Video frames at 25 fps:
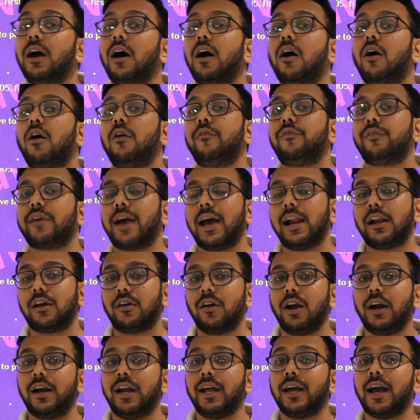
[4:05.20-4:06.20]
of
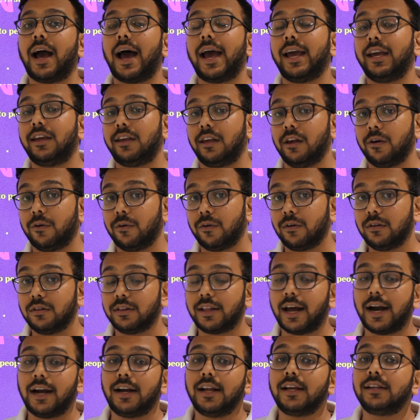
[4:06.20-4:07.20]
calculating IQ,
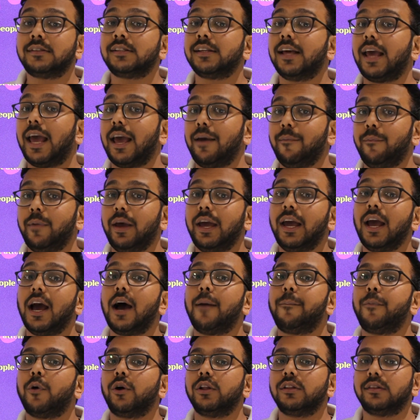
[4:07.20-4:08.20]
that is MA
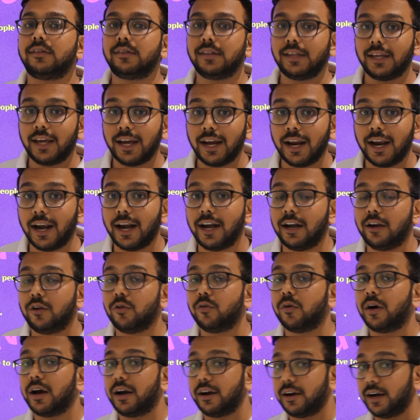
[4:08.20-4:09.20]
upon CA into
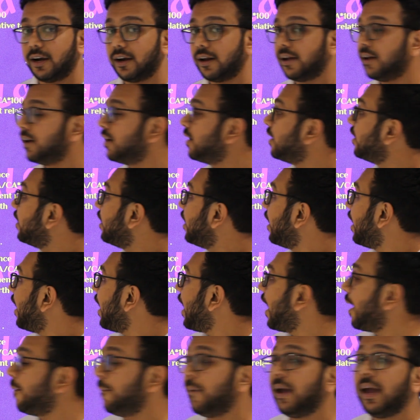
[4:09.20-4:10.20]
100.
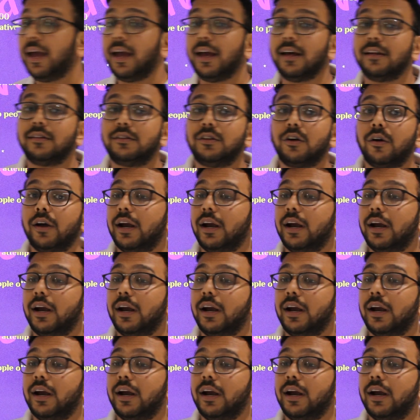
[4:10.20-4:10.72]
MA is your